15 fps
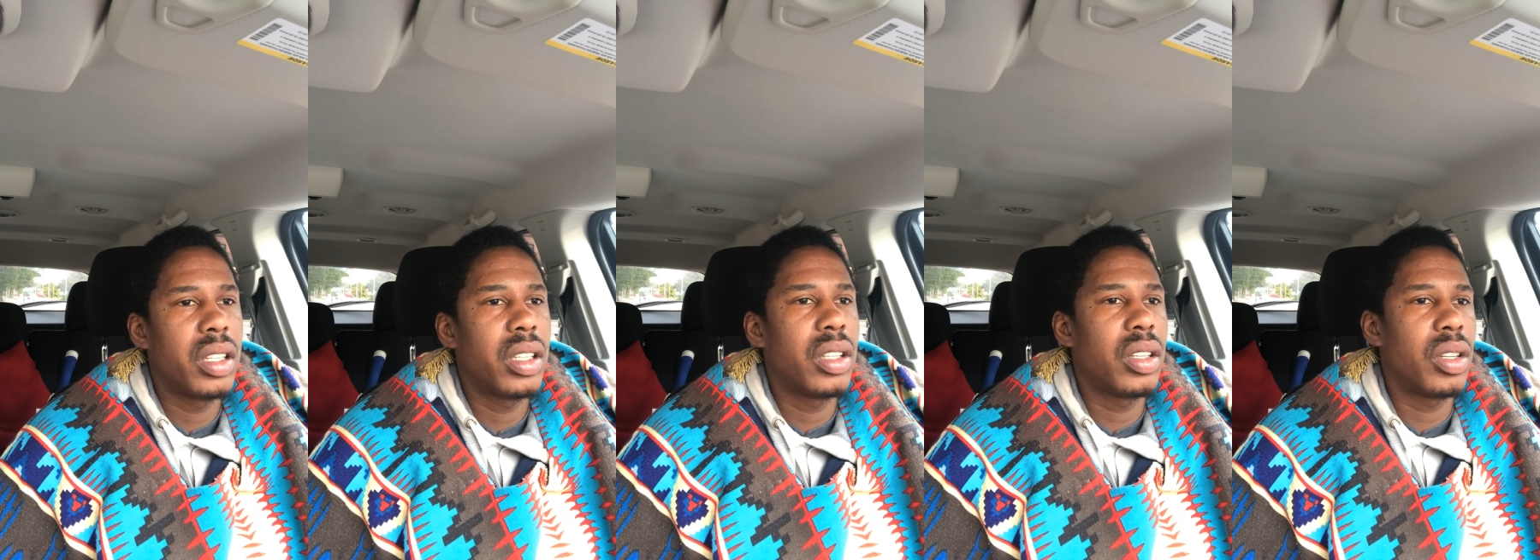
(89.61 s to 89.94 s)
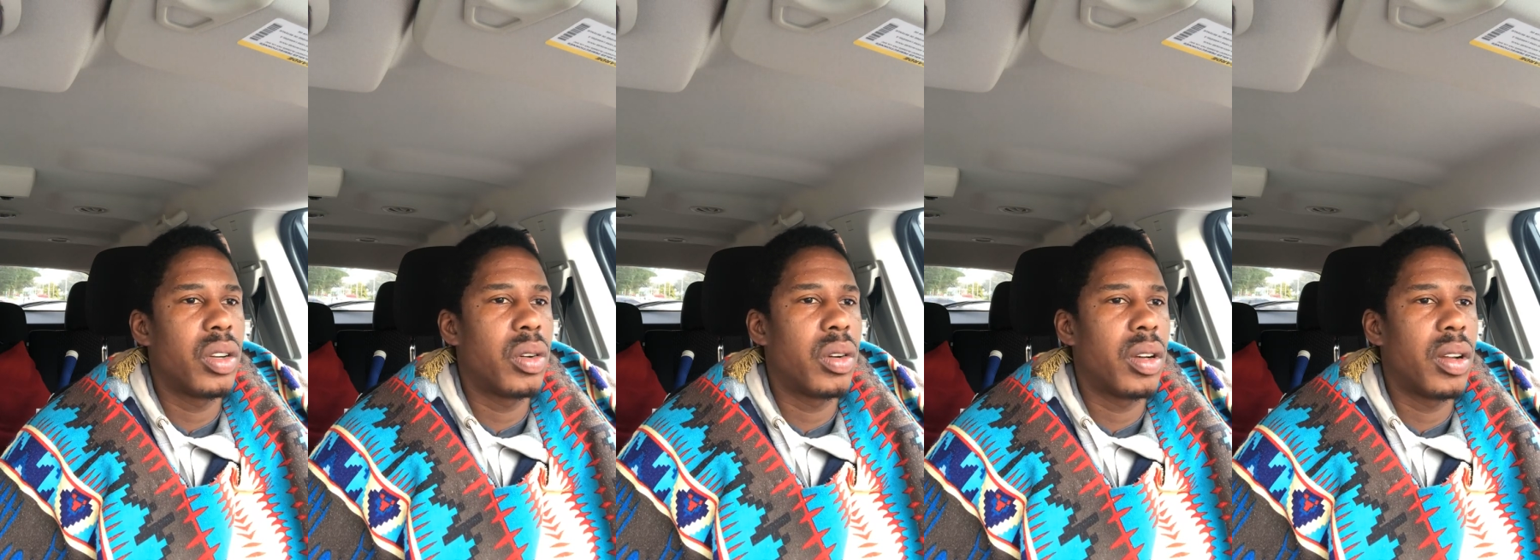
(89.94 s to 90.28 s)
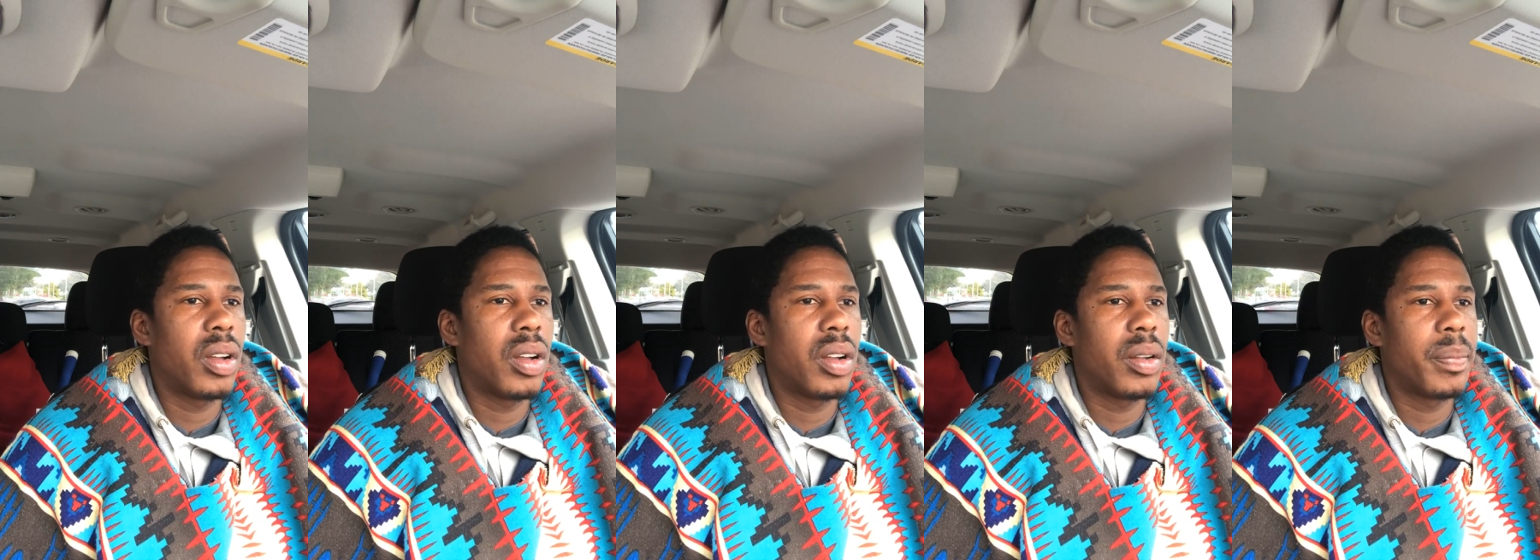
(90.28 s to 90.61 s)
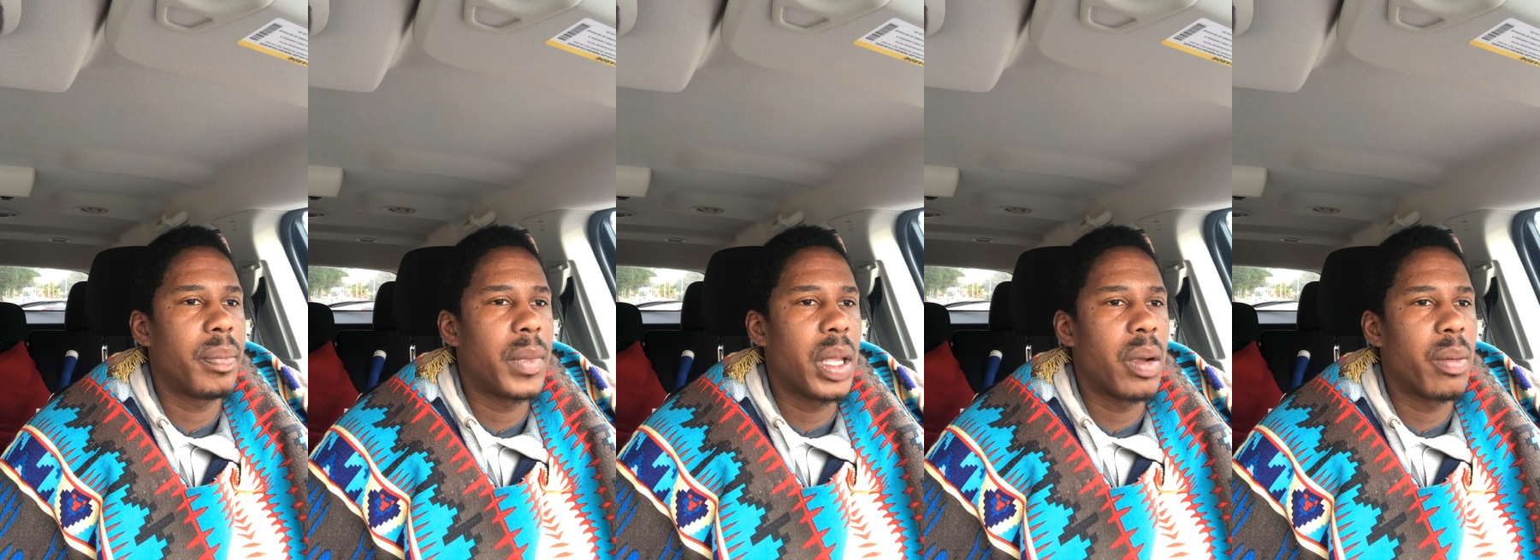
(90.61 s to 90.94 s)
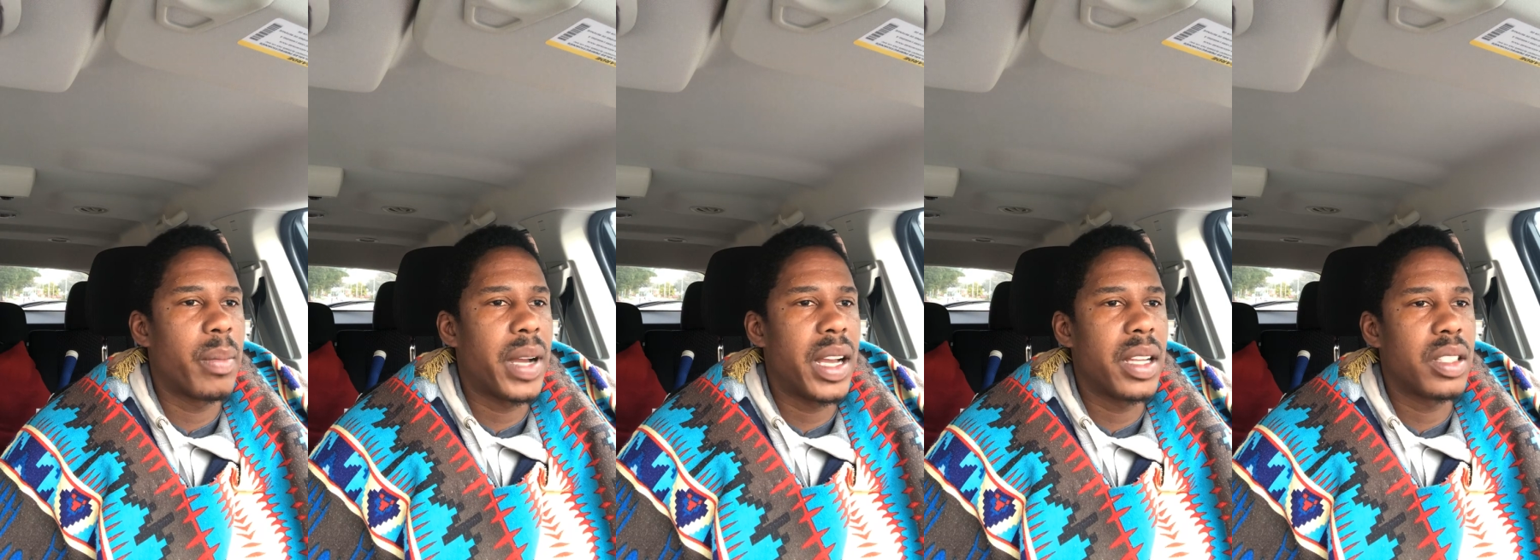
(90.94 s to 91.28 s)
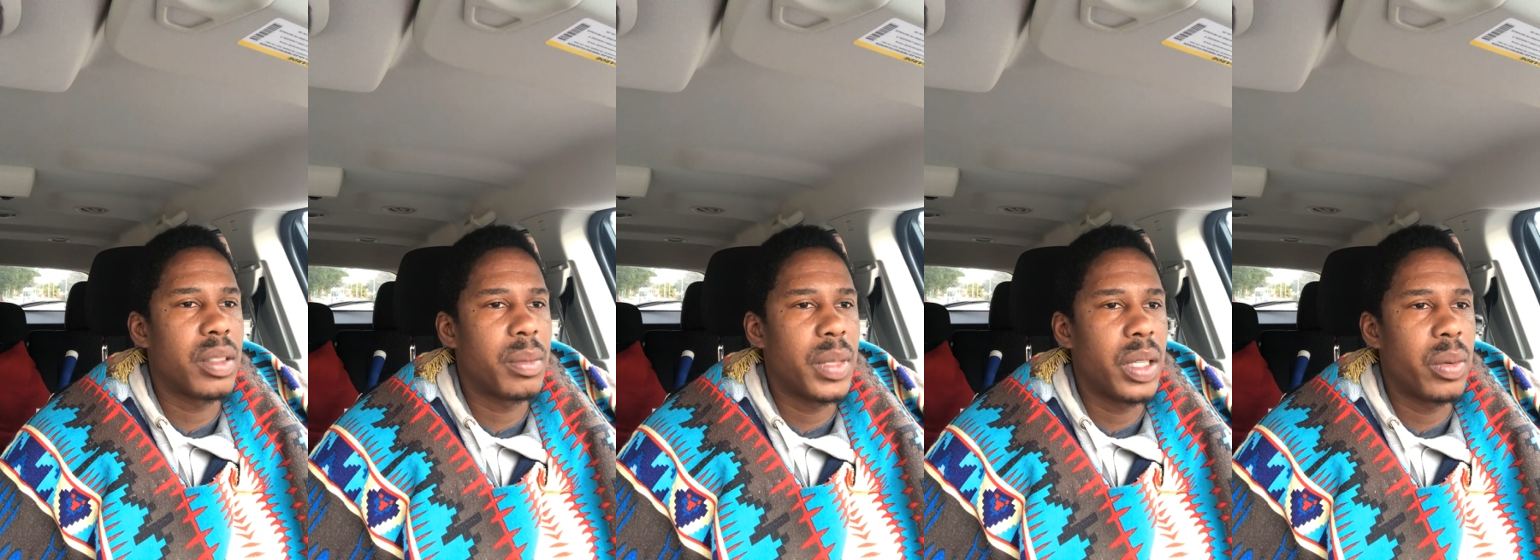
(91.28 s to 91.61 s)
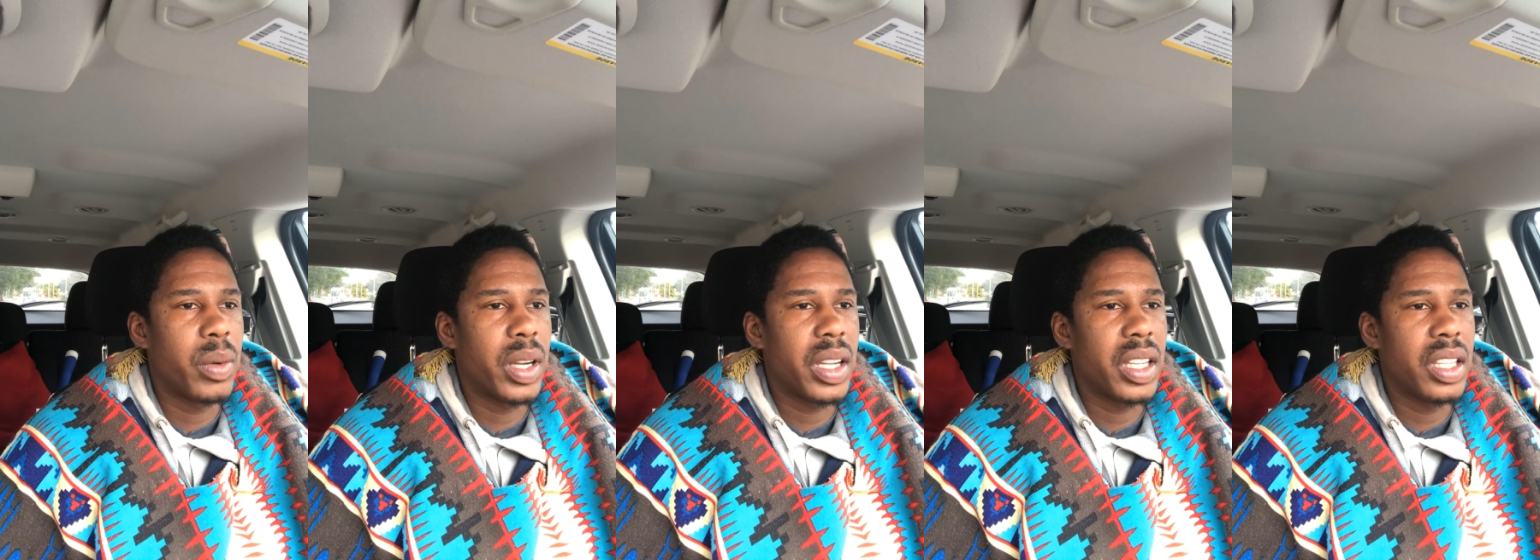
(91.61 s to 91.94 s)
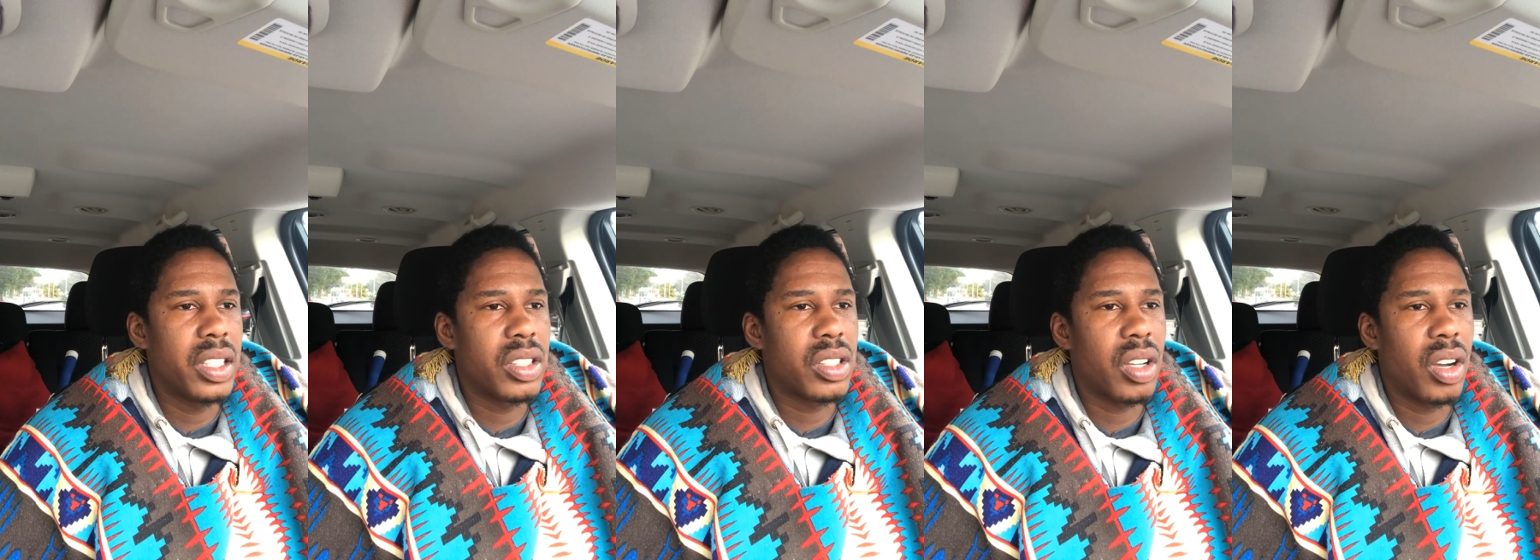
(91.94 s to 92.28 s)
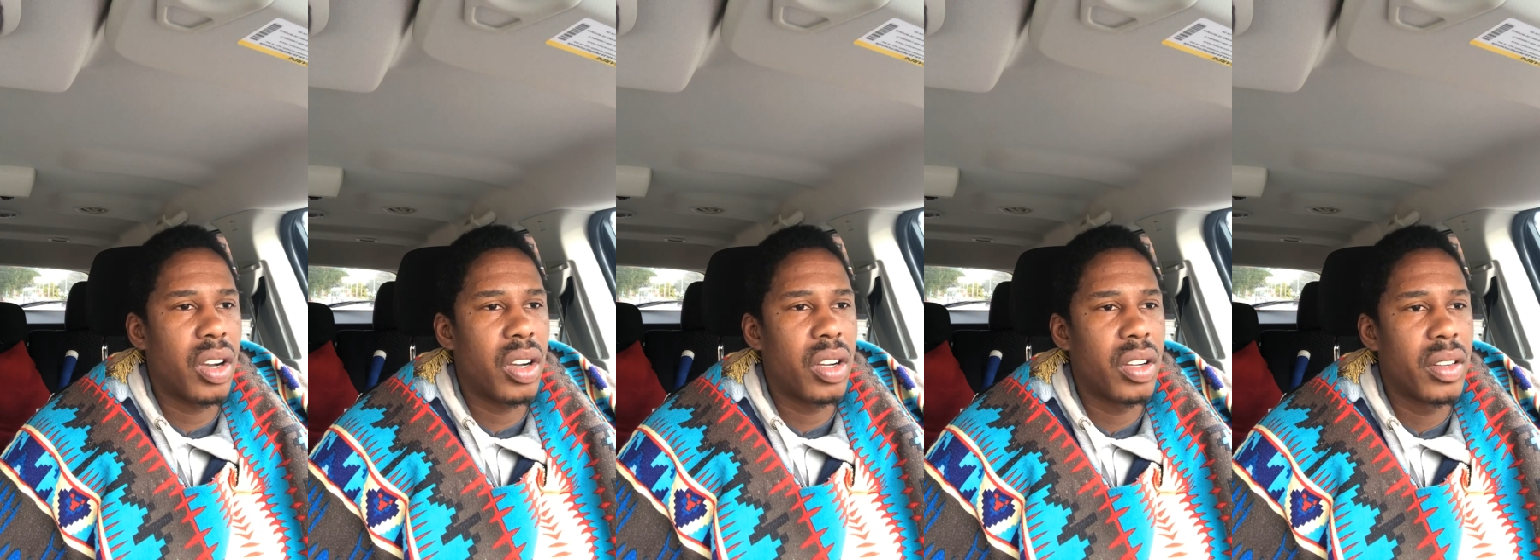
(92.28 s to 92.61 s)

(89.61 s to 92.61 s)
it reminds me where Esau